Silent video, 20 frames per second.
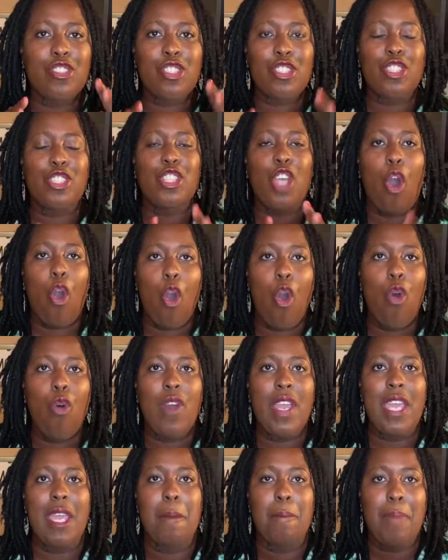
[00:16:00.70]

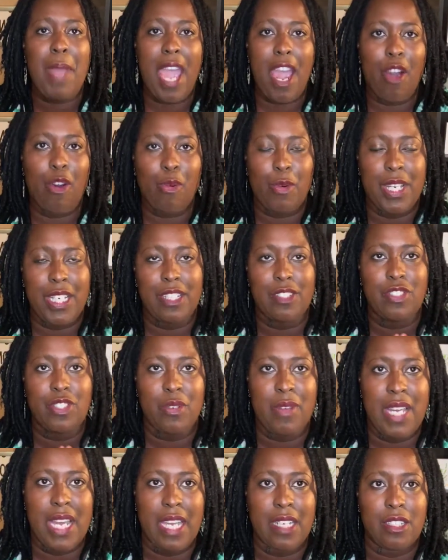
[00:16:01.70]
so empowering,
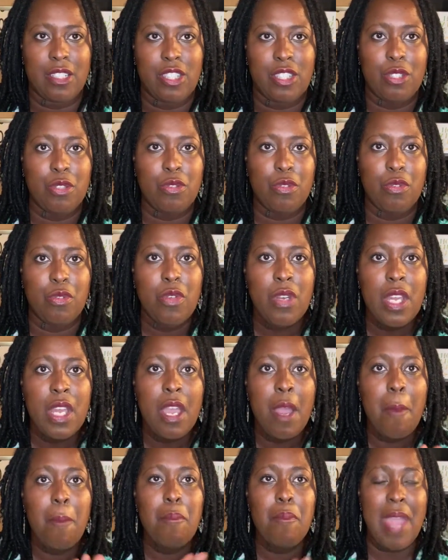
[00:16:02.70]
Johanna, to
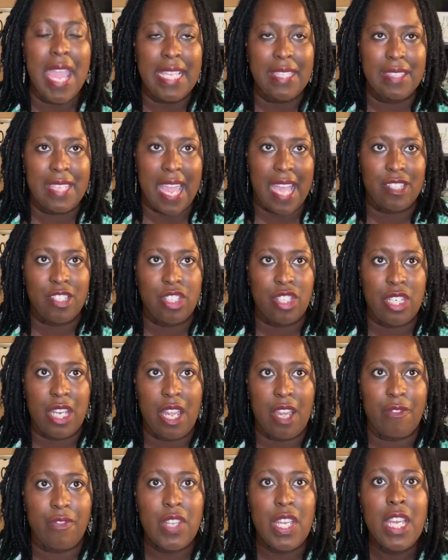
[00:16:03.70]
make that
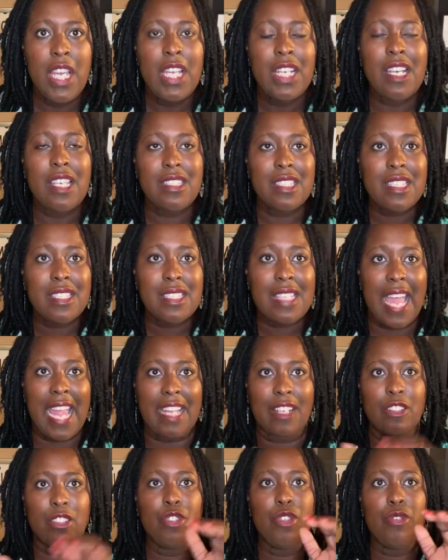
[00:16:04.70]
shift. Because it's like,
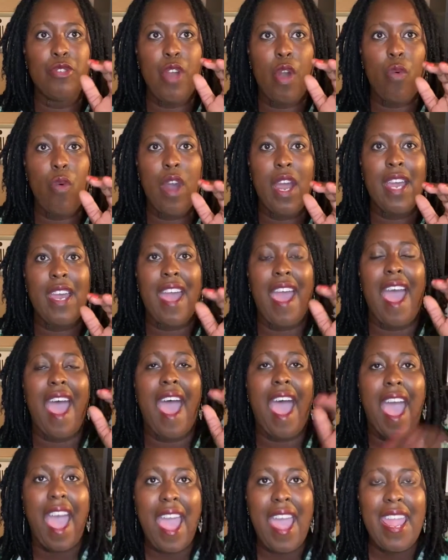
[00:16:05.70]
you know what?
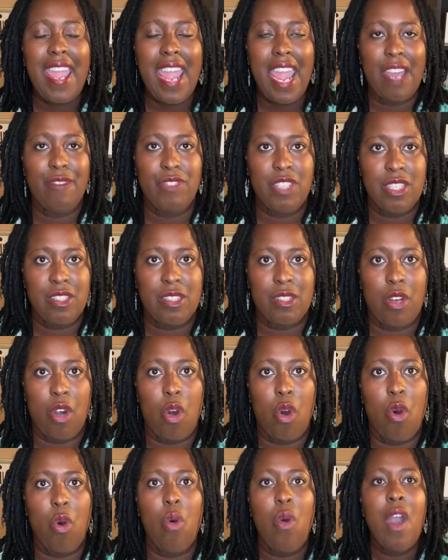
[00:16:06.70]
I have this
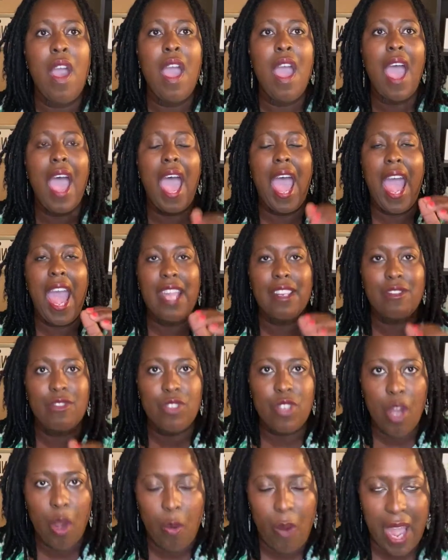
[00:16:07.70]
goal. I
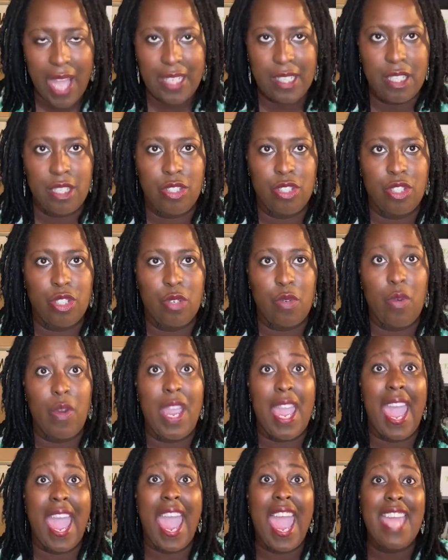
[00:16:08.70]
know I can do
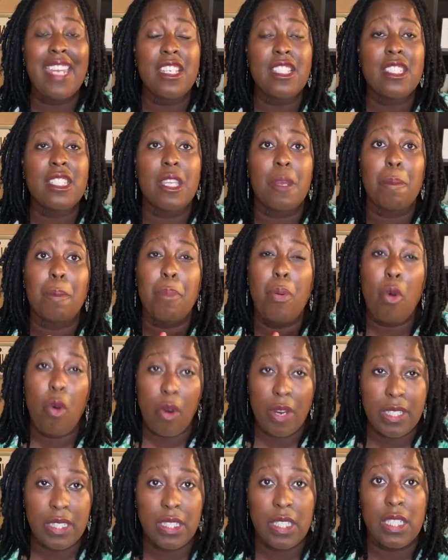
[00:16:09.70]
it, and it's
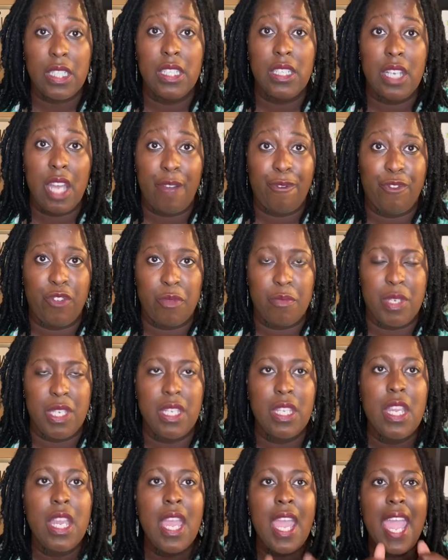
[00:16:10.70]
important enough for
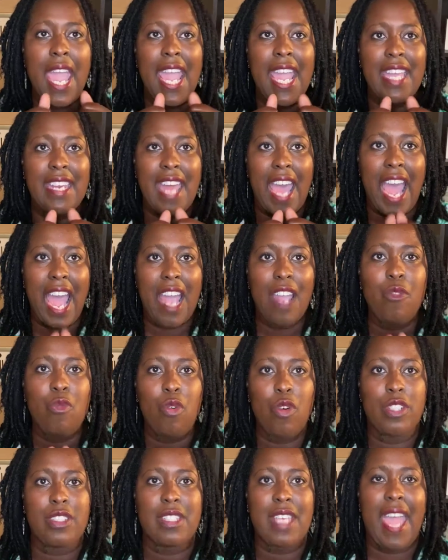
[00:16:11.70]
me. And I
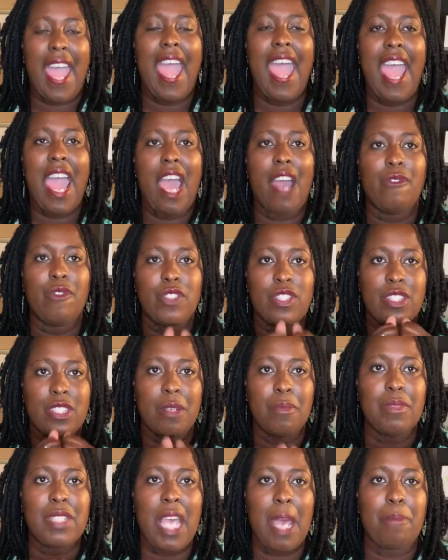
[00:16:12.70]
want to have
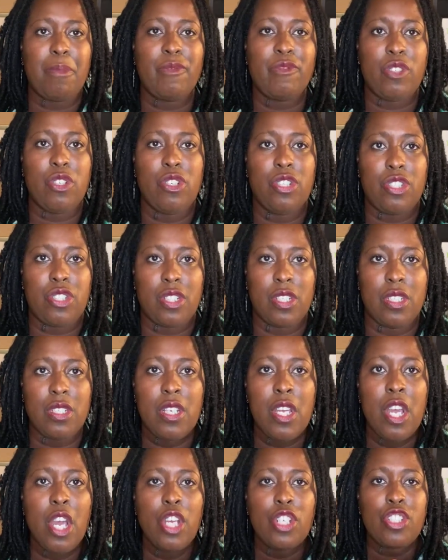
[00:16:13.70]
some type of cushion
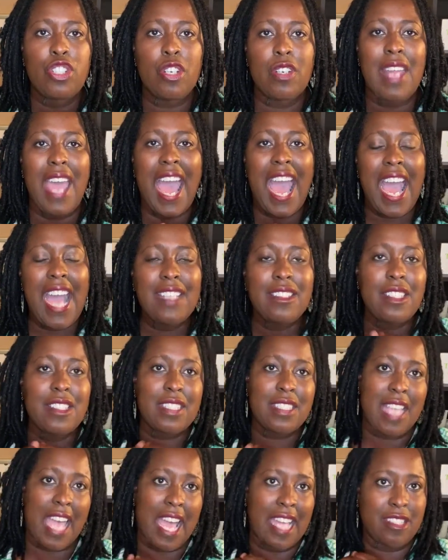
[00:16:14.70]
should I
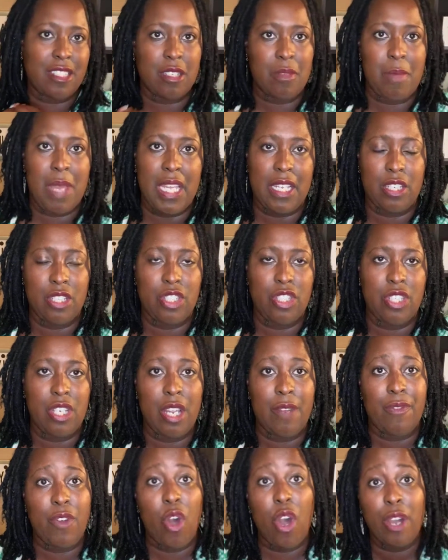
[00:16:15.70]
decide to make a
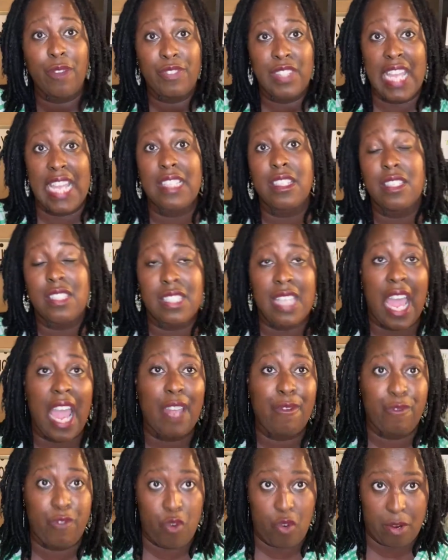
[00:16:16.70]
shift, or if they
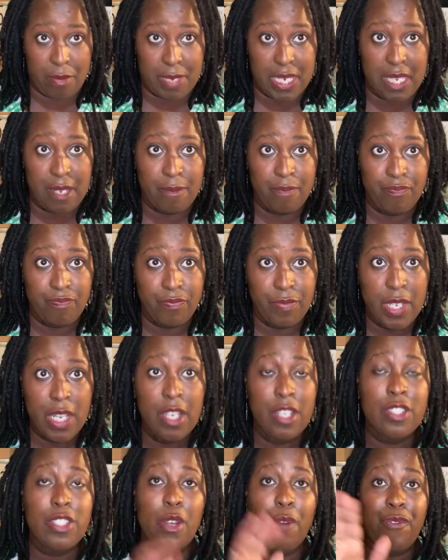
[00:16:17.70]
decide for me.
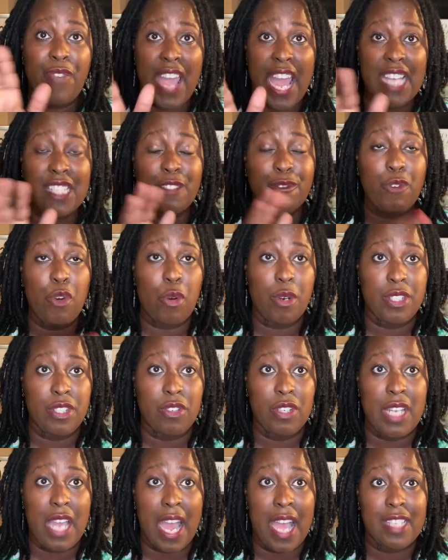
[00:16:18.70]
So fast forward,
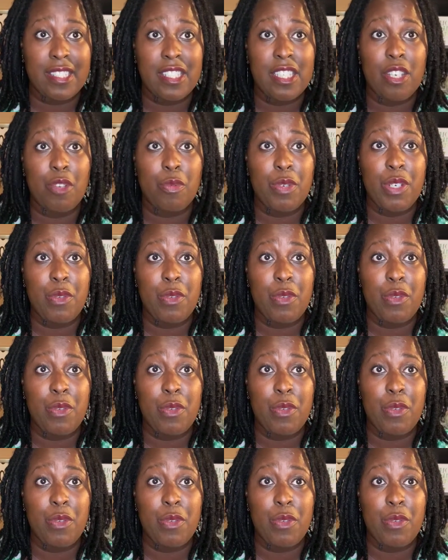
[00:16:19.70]
you guys. Here